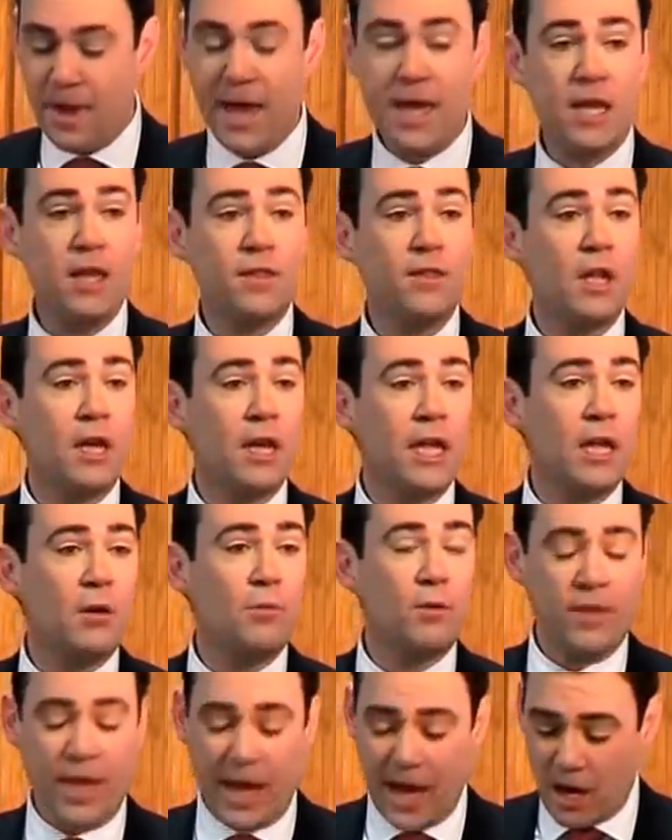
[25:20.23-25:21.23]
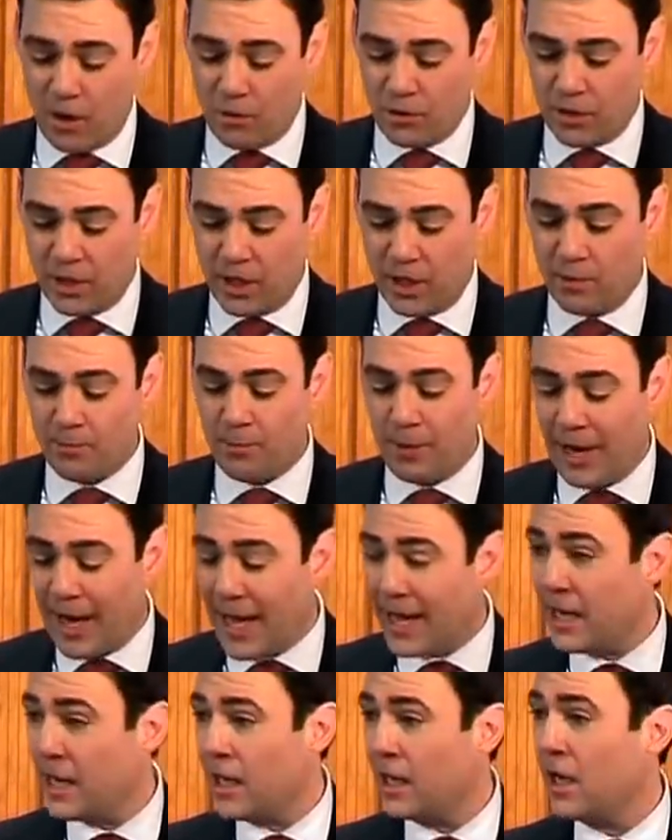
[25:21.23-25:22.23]
making the link with housing,
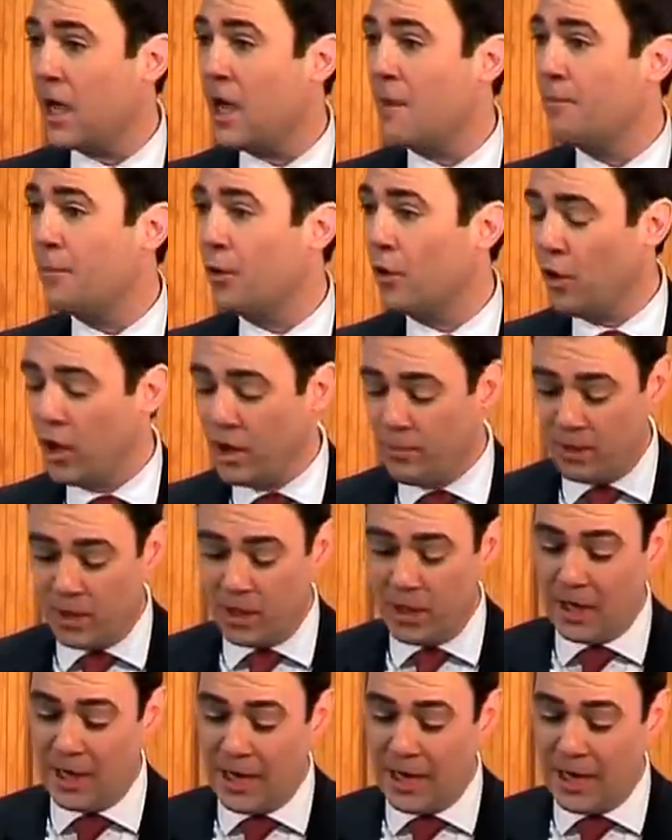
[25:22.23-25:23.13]
planning, employment,